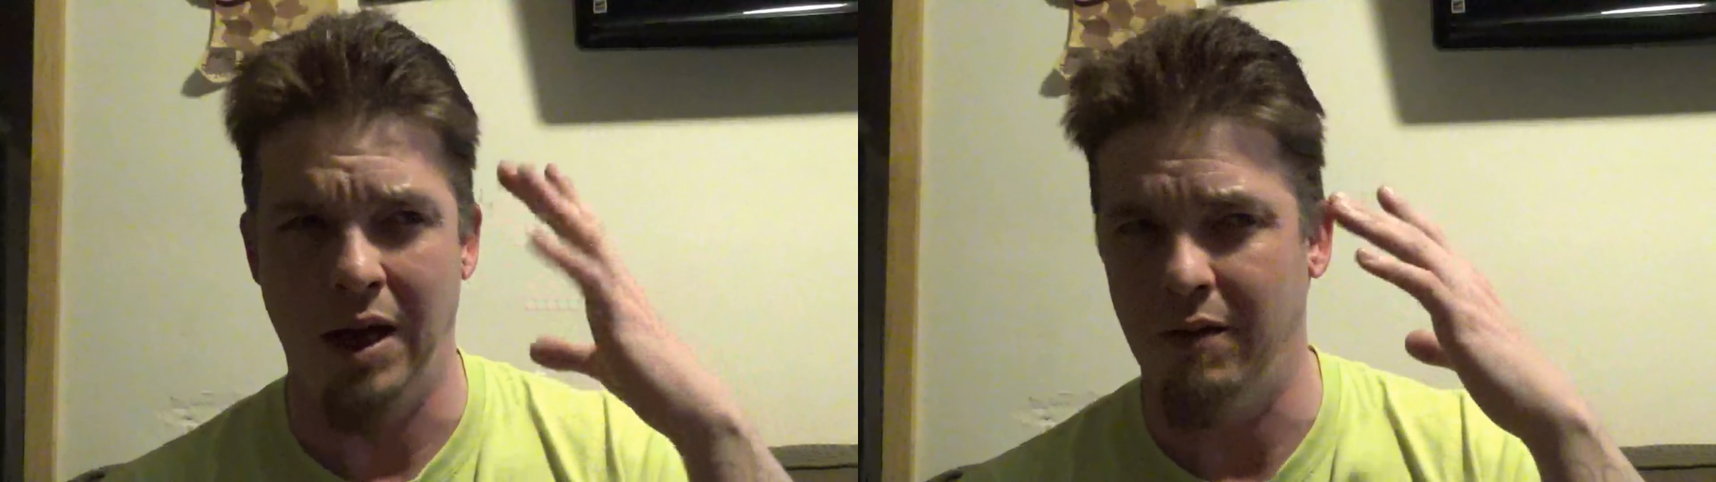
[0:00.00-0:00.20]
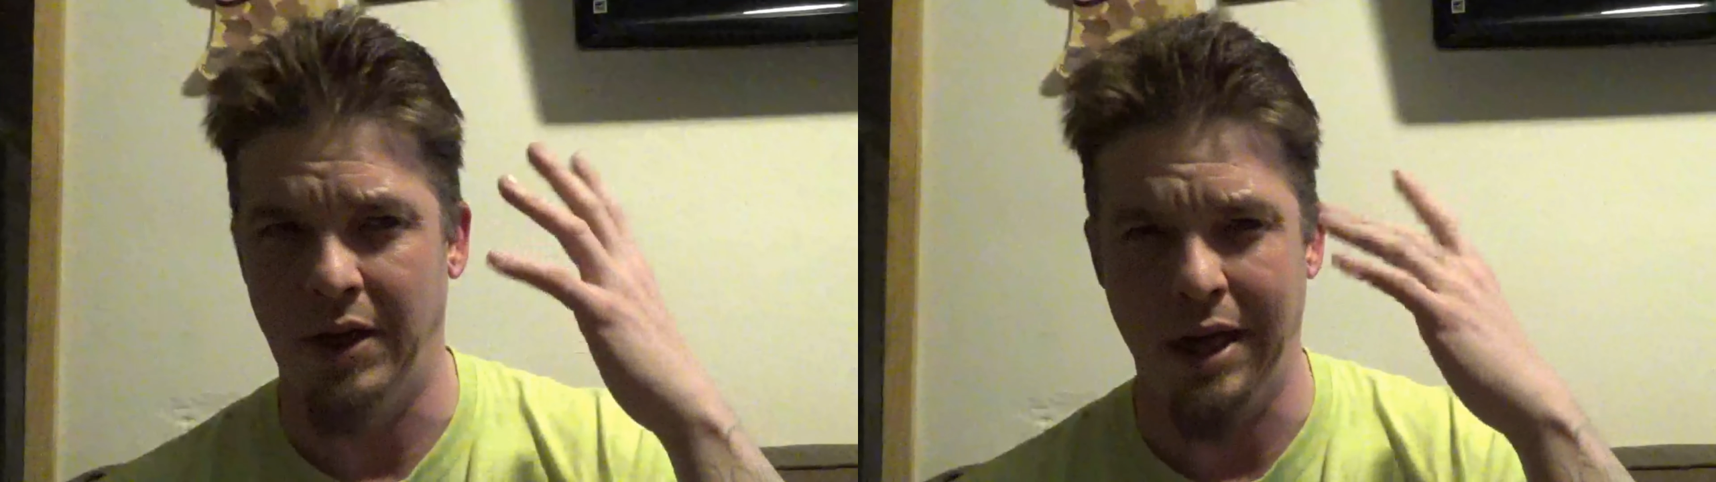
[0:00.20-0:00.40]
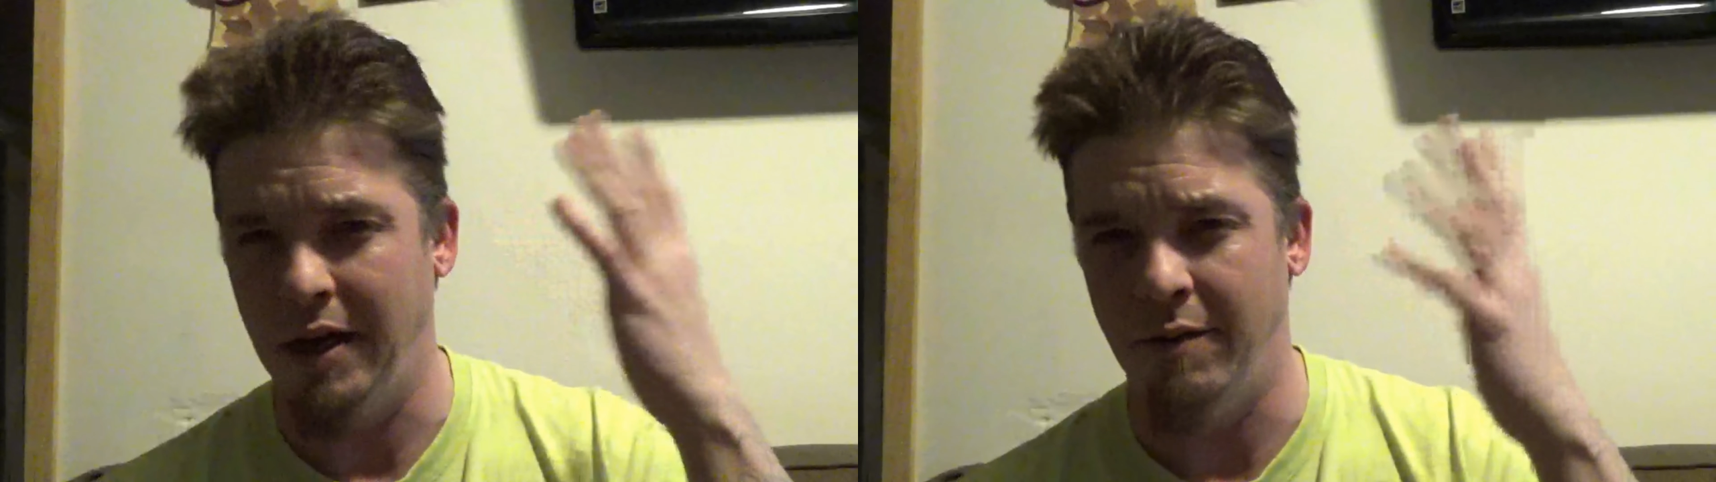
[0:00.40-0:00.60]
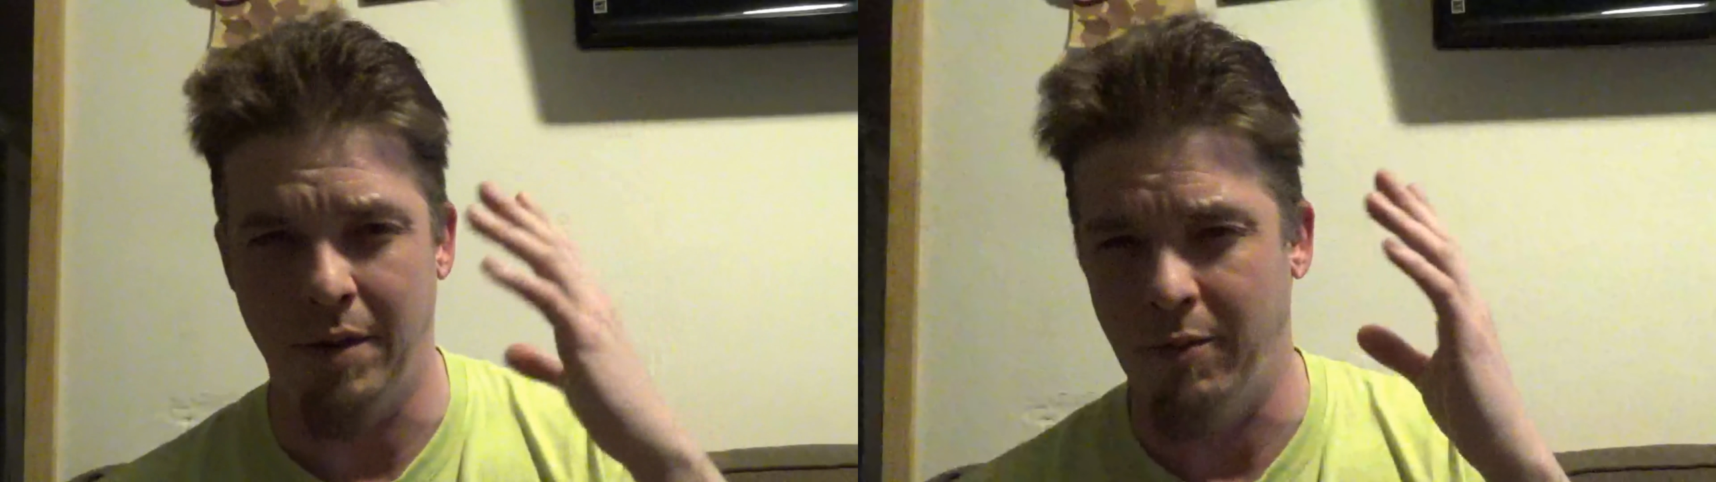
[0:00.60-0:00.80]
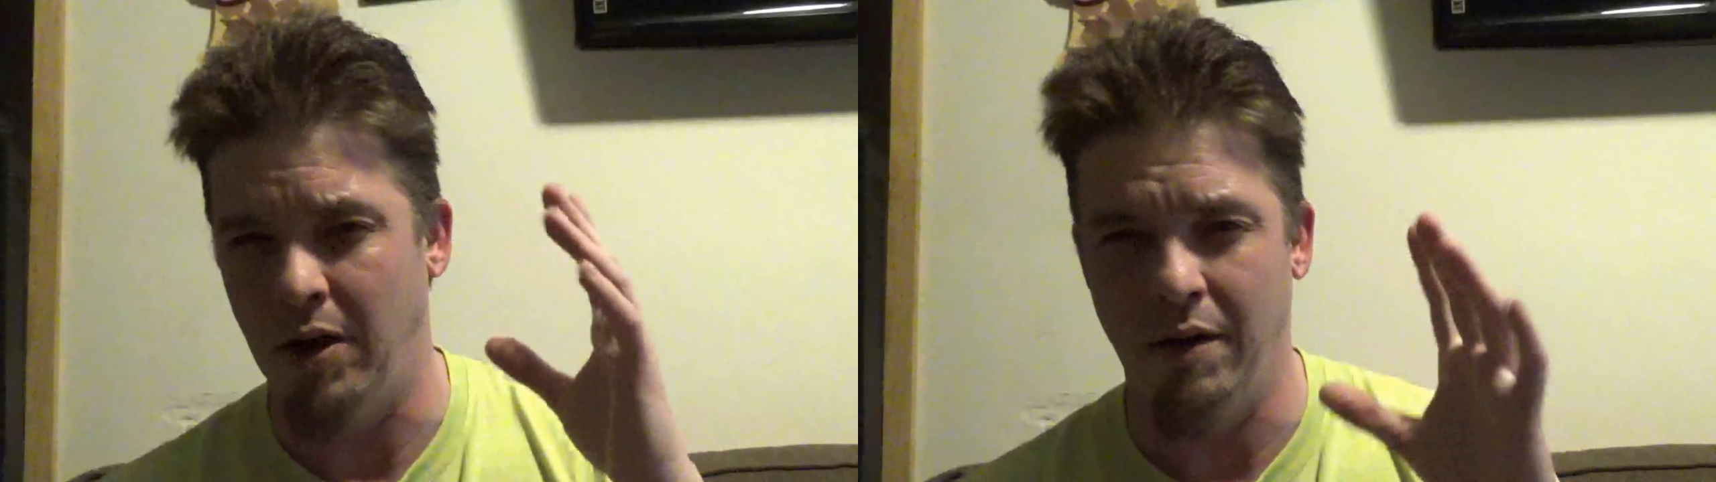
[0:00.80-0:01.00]
I have a negative
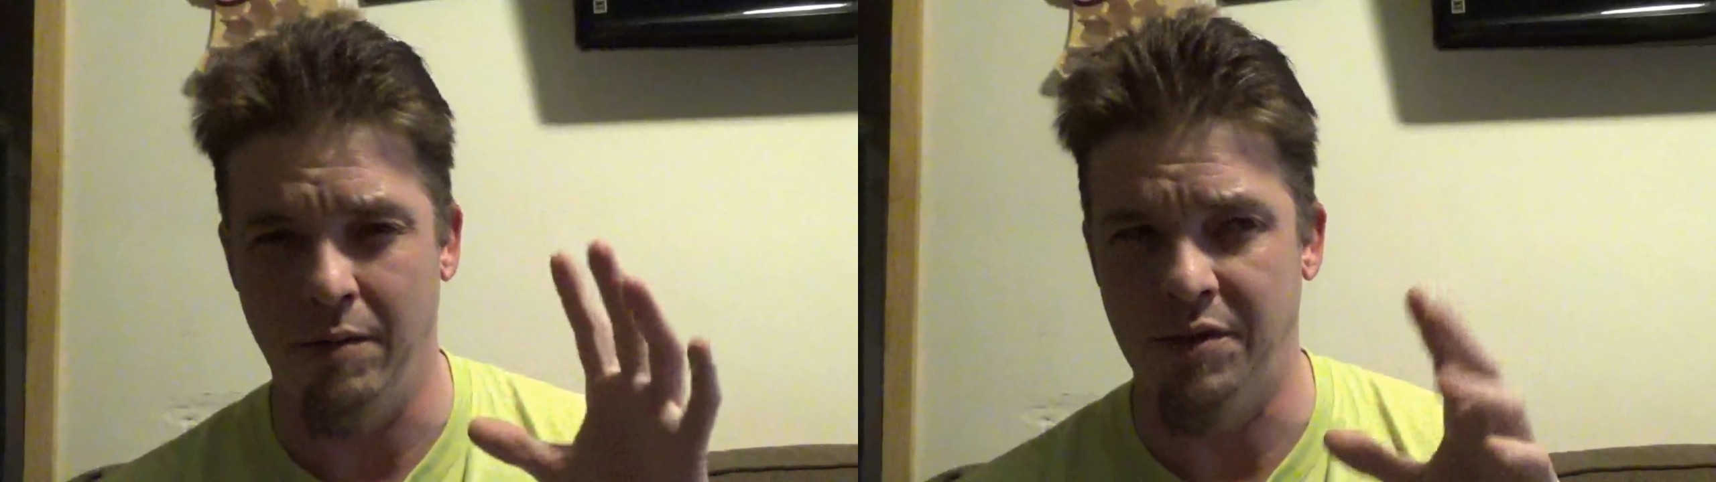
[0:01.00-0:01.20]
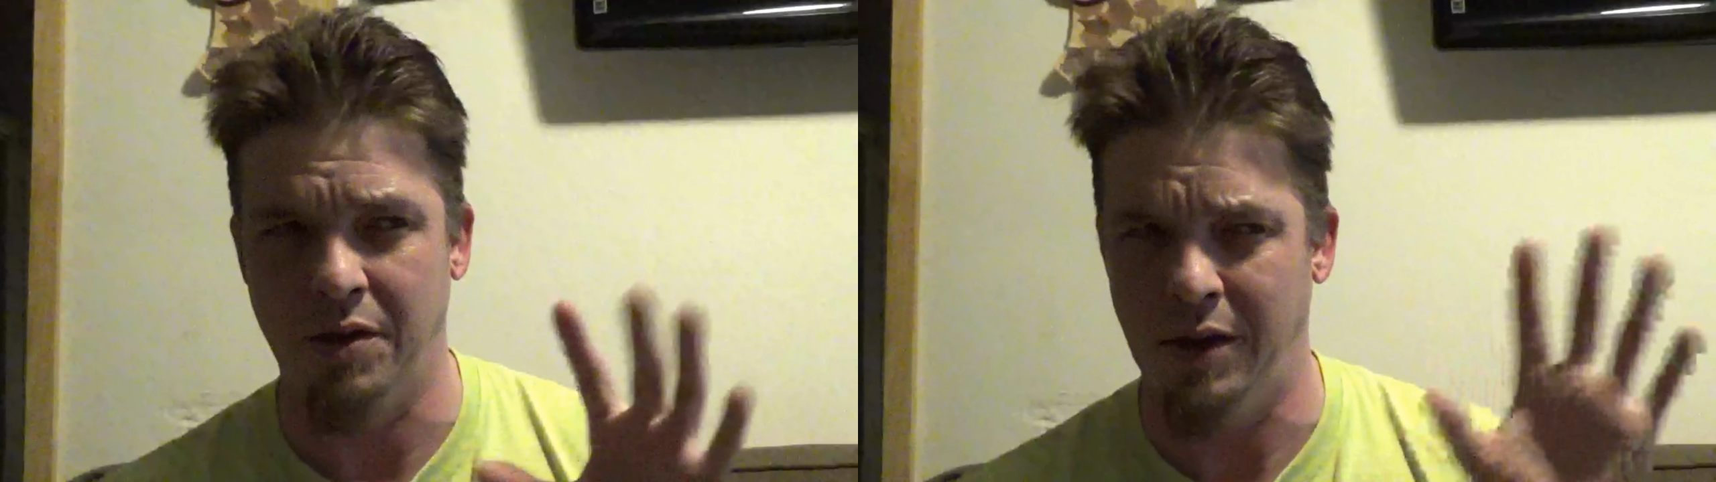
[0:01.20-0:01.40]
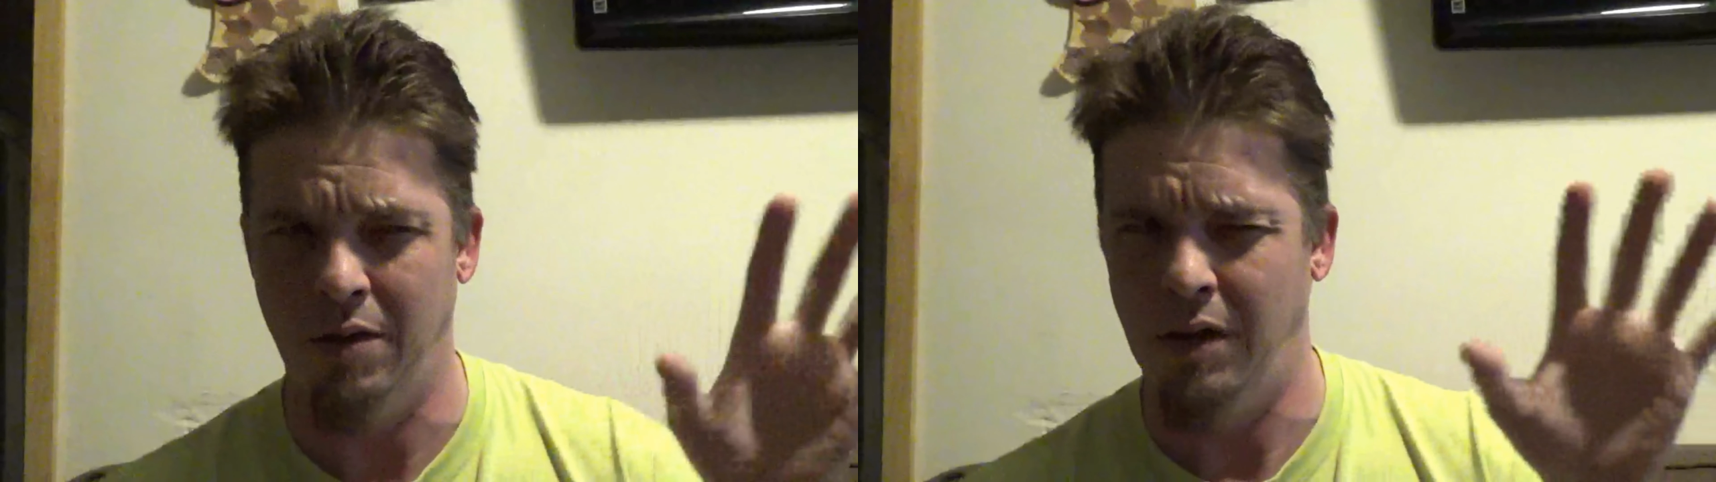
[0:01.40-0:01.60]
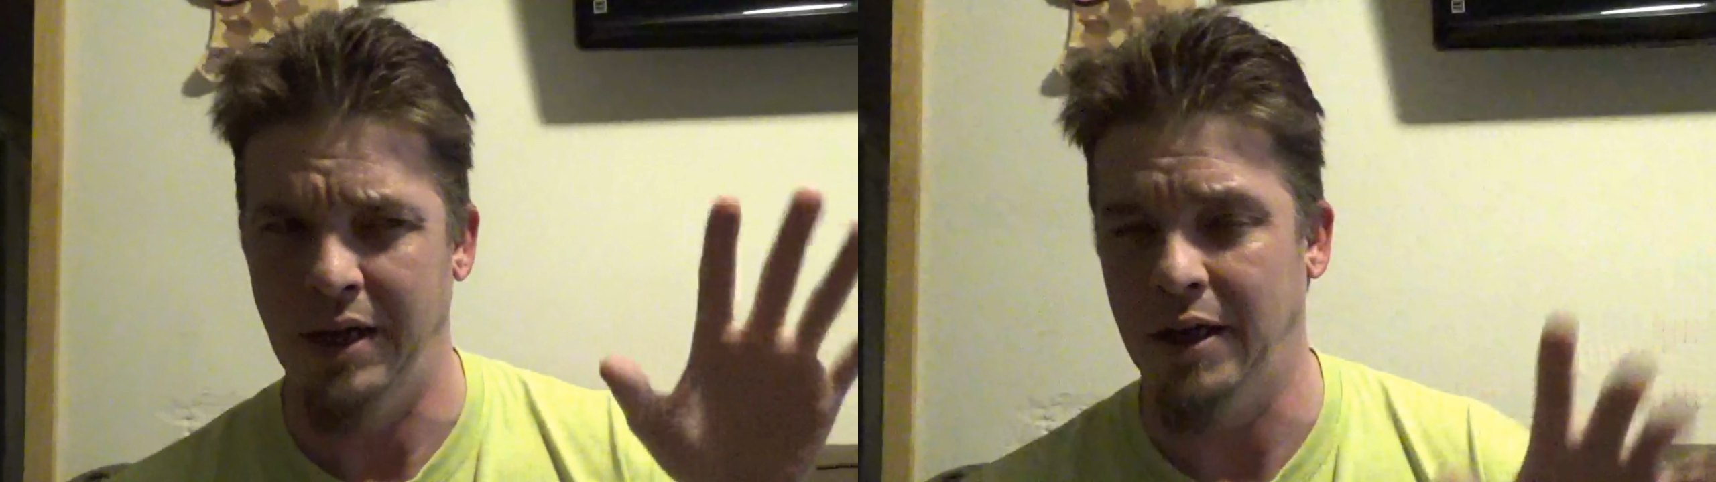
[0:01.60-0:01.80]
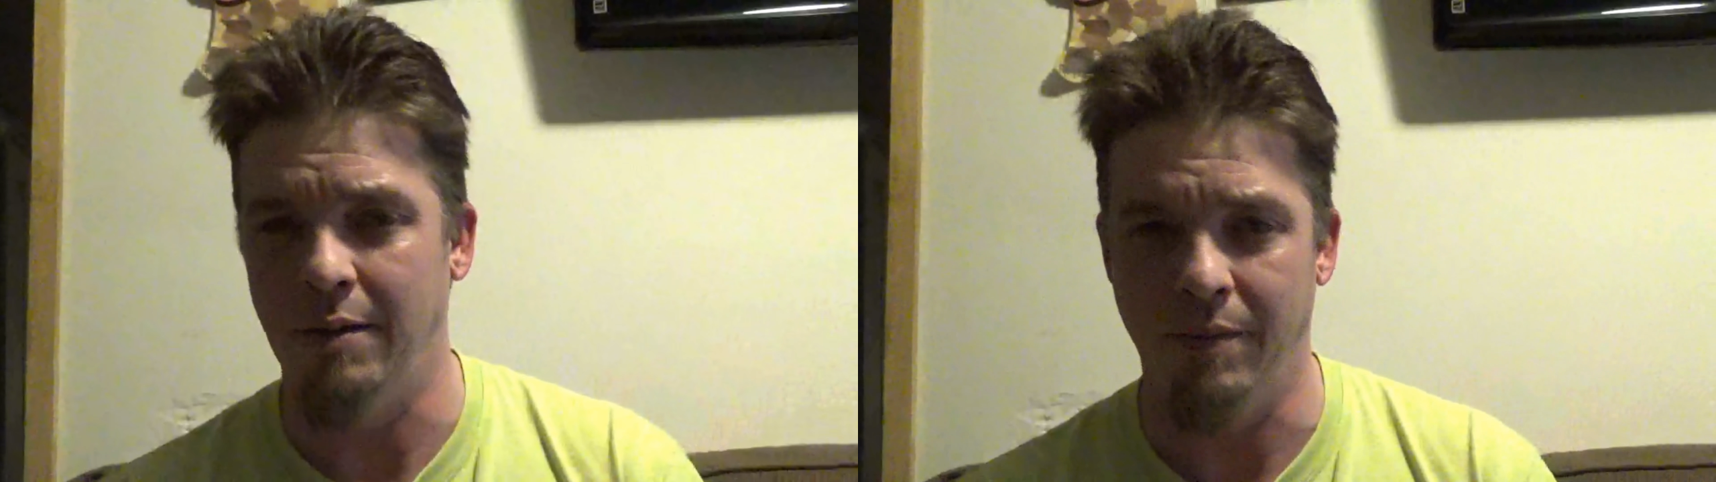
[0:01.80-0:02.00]
memory of him, so I don't
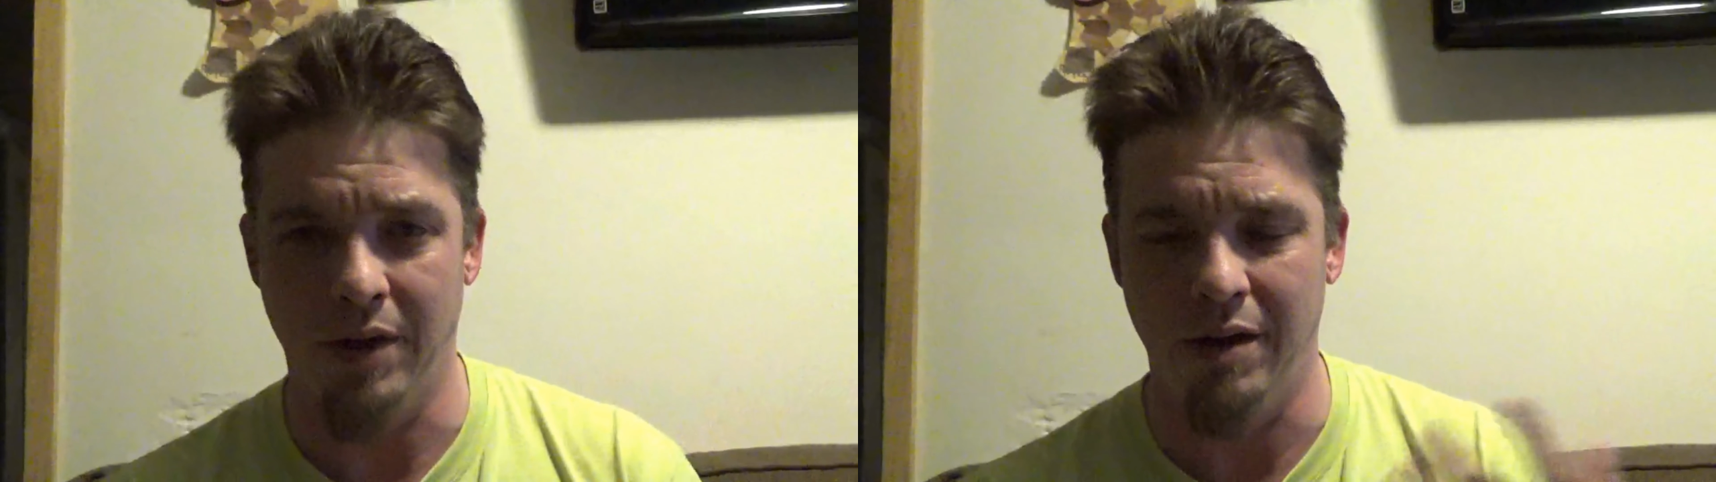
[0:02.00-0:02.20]
like him.